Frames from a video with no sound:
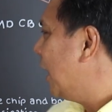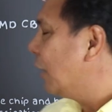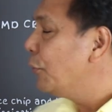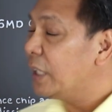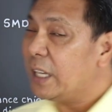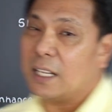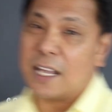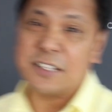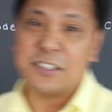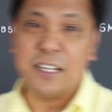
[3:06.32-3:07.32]
And we
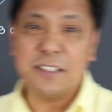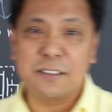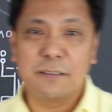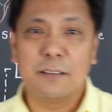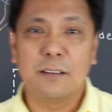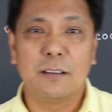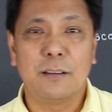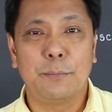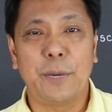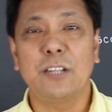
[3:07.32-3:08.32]
realize this
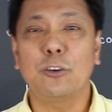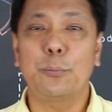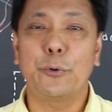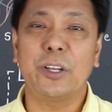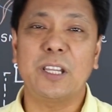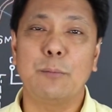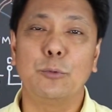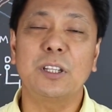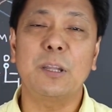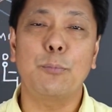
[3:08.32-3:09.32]
by incorporating
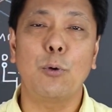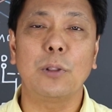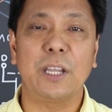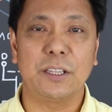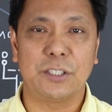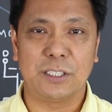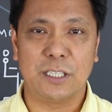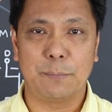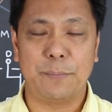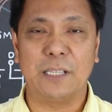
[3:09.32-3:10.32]
multiple
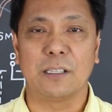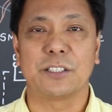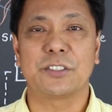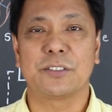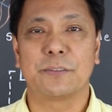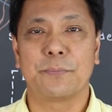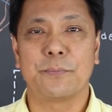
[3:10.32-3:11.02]
internal pillars.